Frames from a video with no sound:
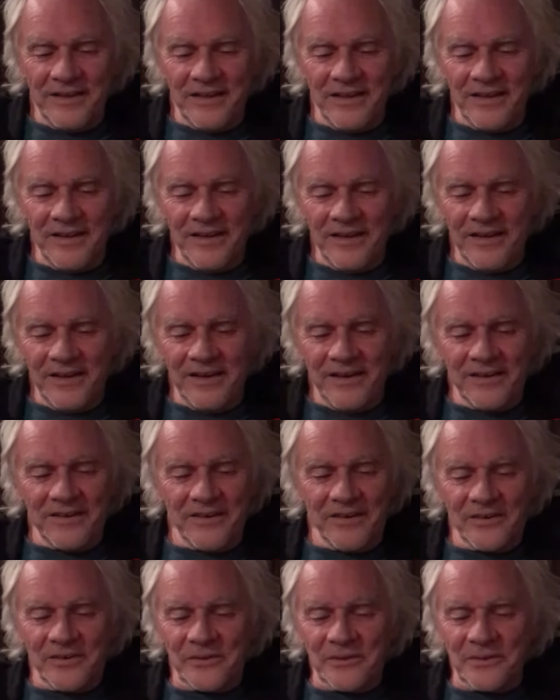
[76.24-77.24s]
it, it
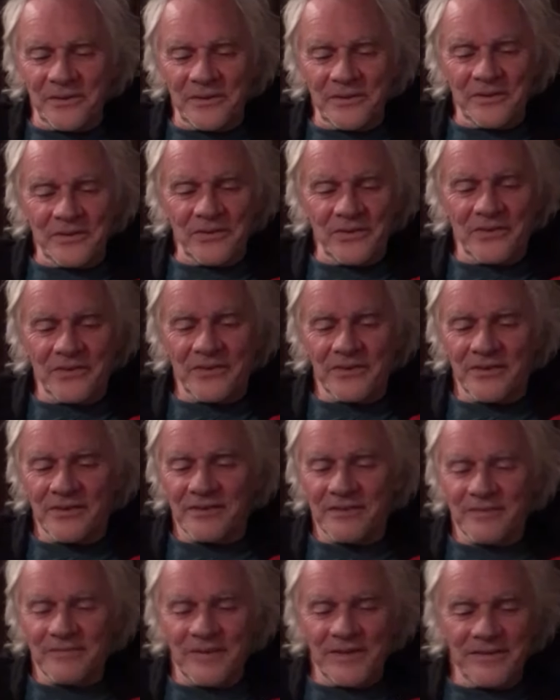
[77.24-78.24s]

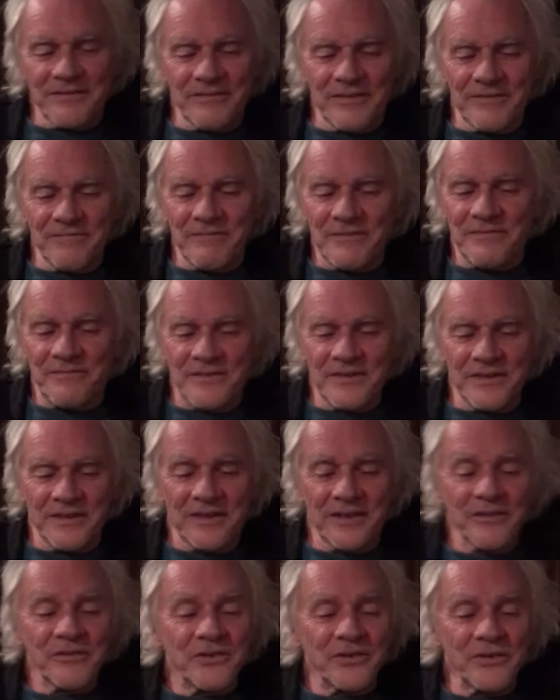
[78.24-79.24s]
always it,
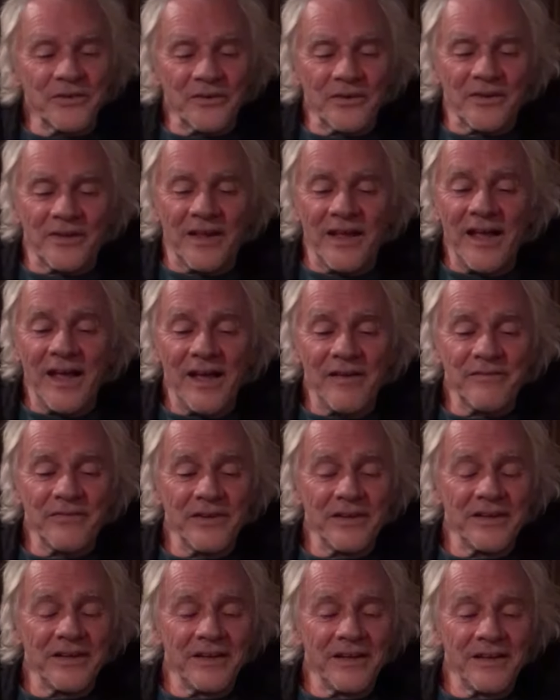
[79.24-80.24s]
it, gives you a laugh,
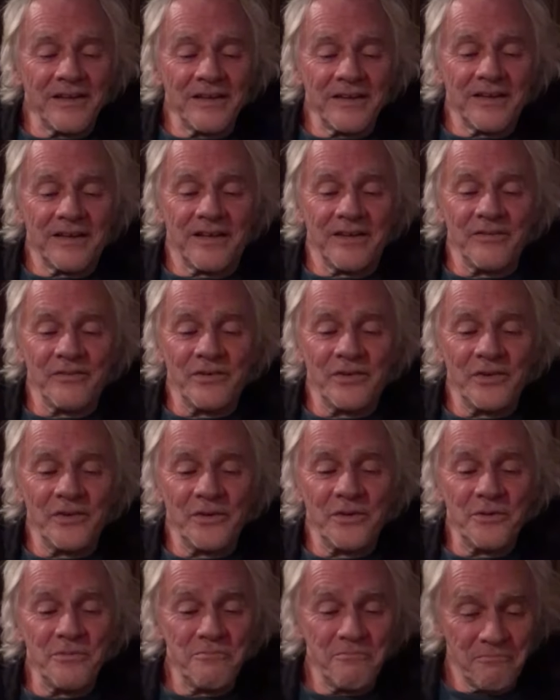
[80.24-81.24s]
and it, and it gives
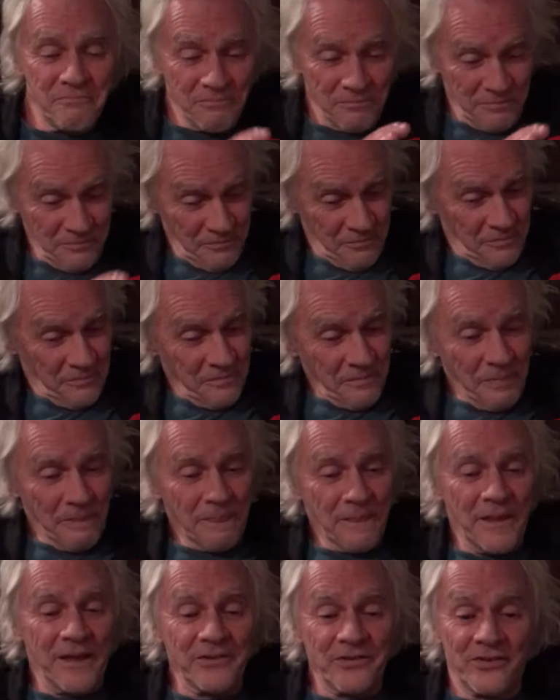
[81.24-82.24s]
you
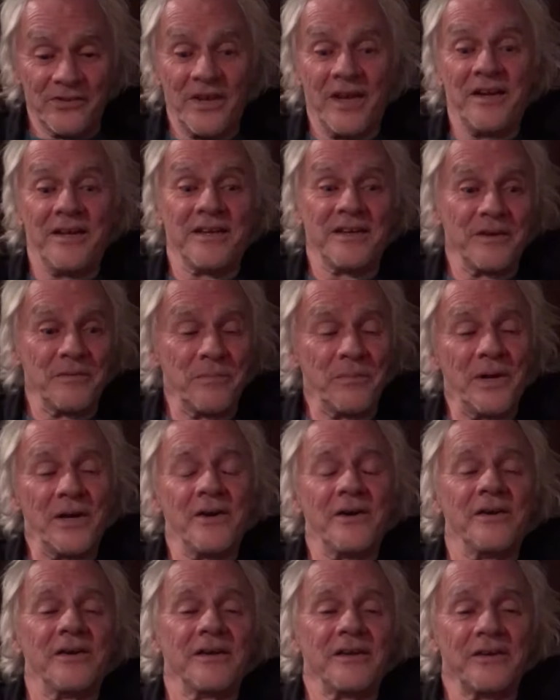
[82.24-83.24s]
a setting, a
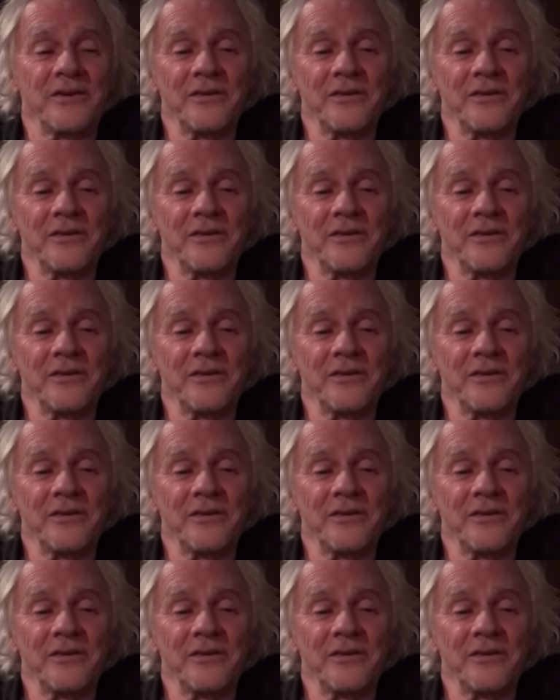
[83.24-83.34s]
bearing.